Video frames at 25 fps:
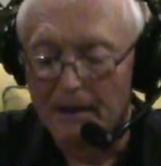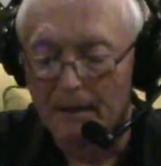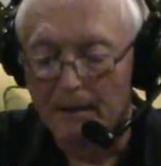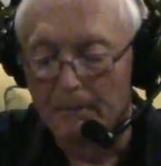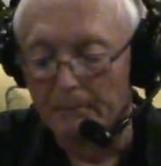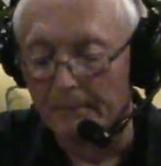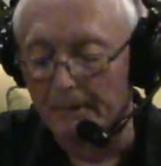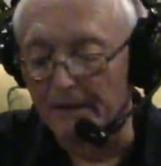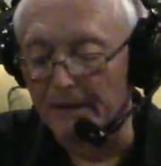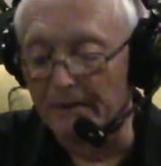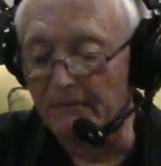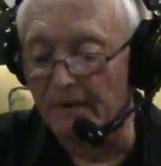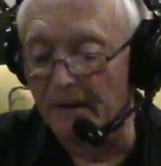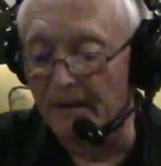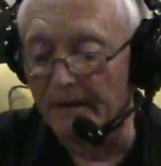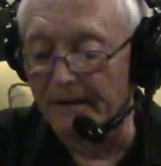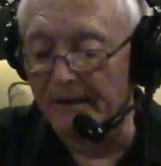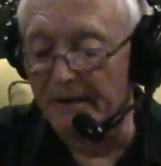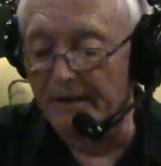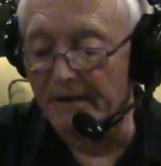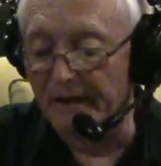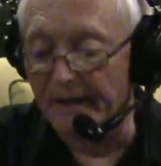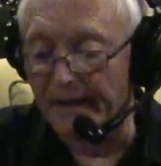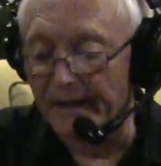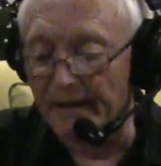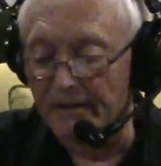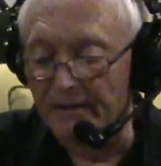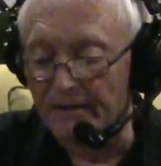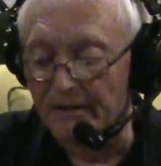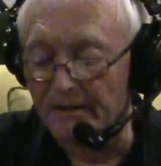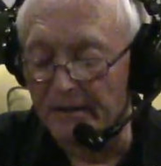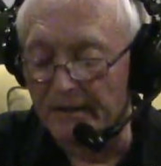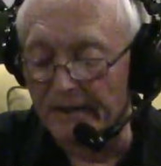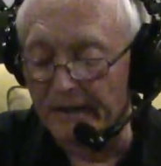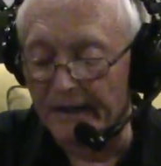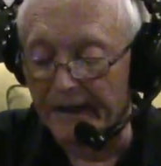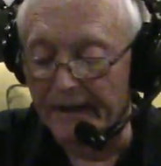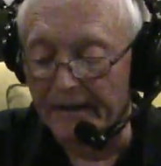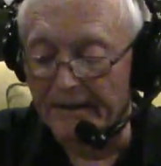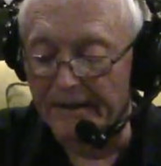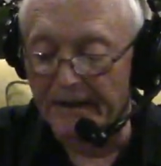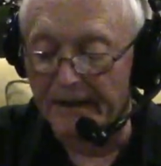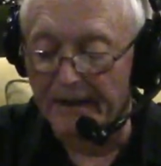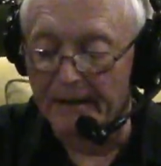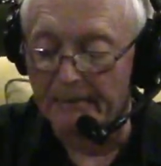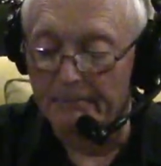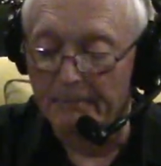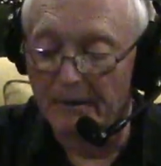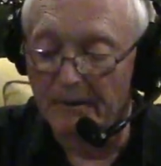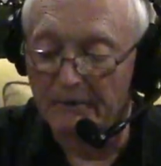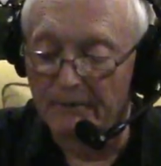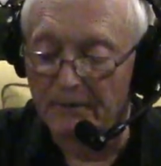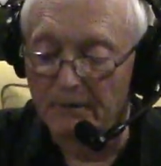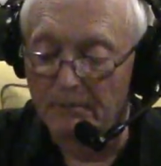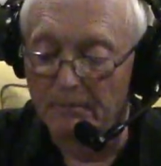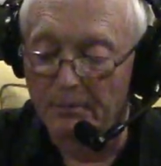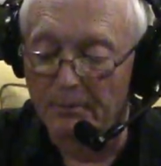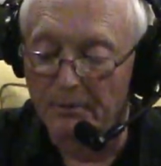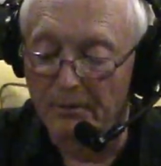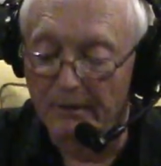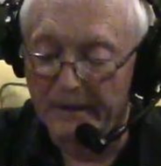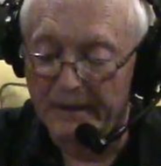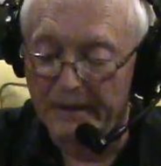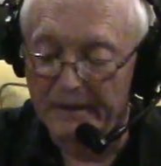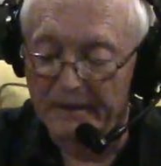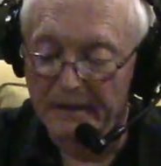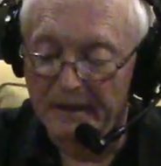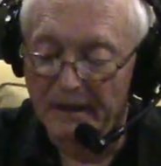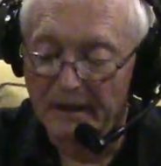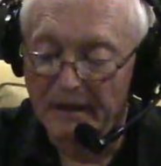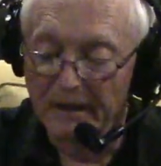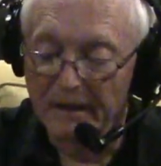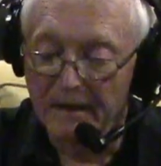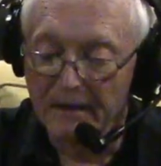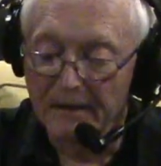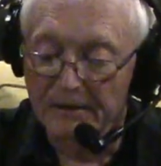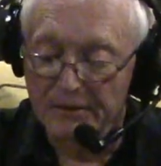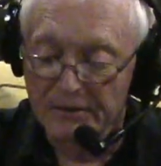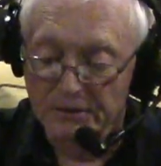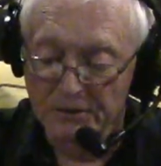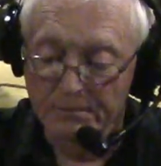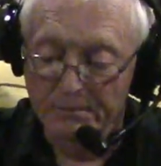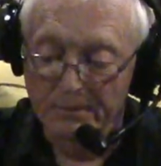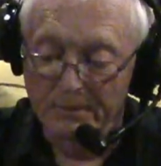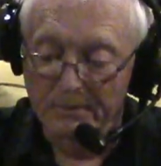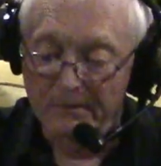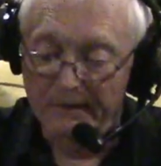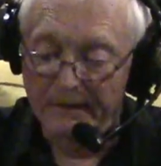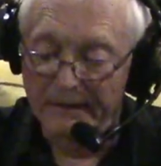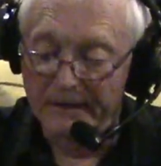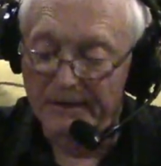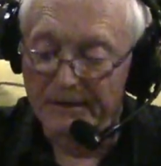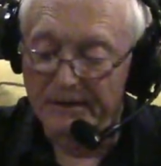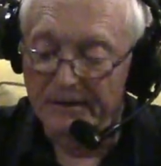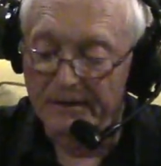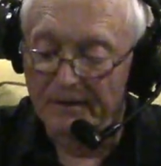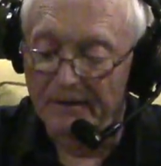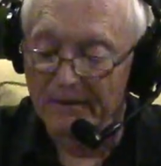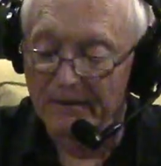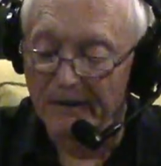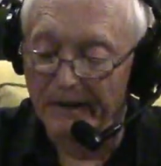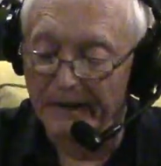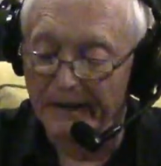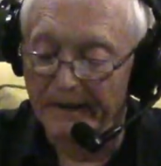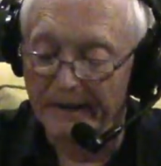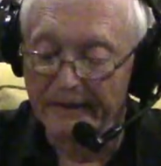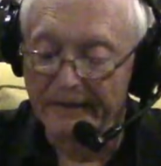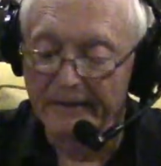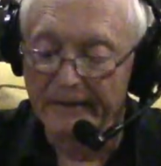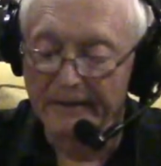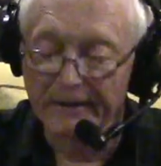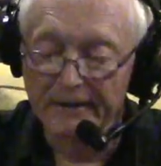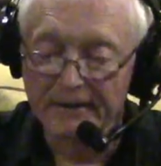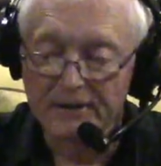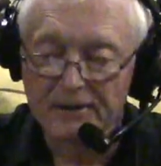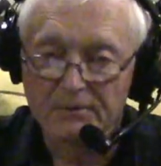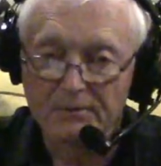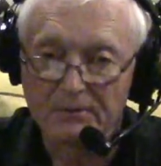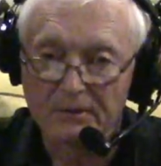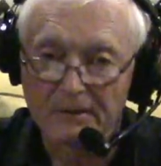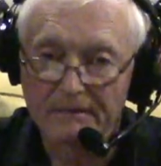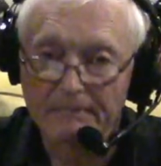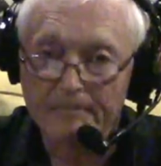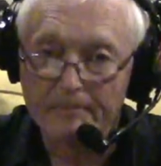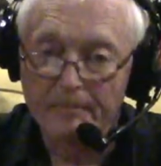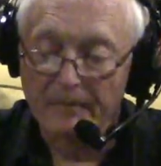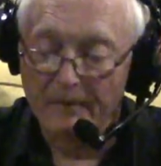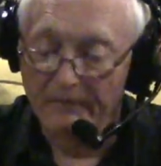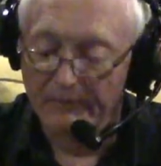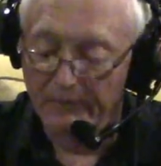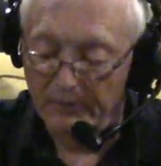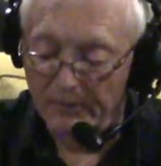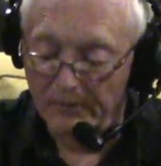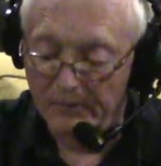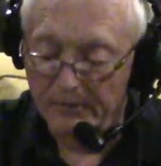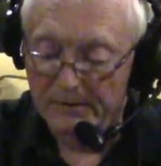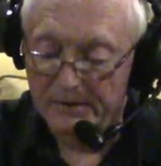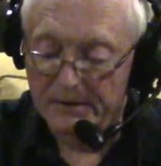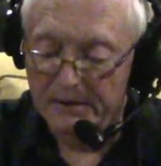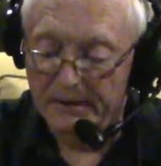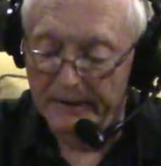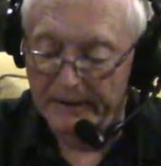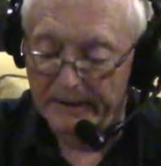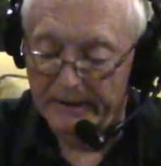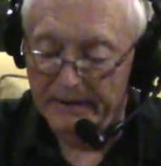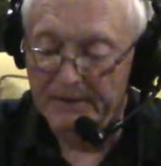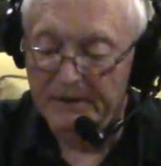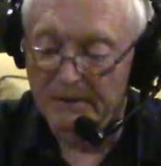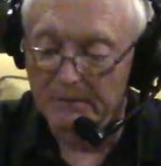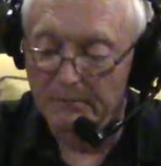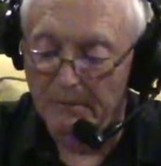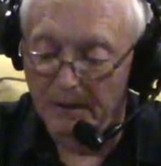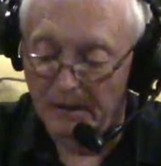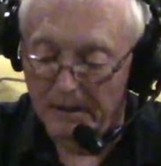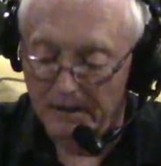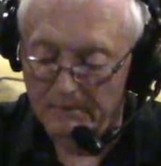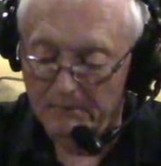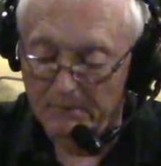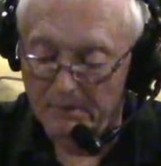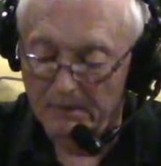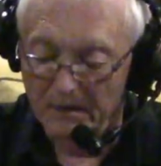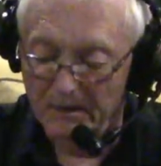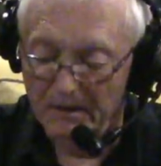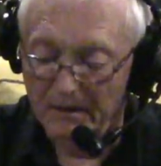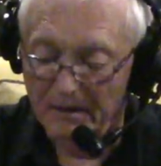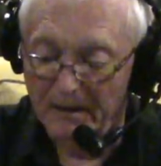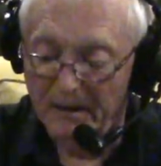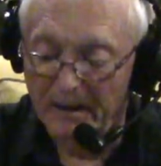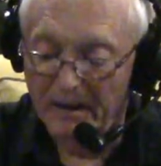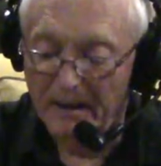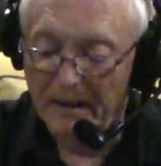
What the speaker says: Meanwhile, you take a look at that Mineral Point Super Regional, and this one, folks, it's a barn burner.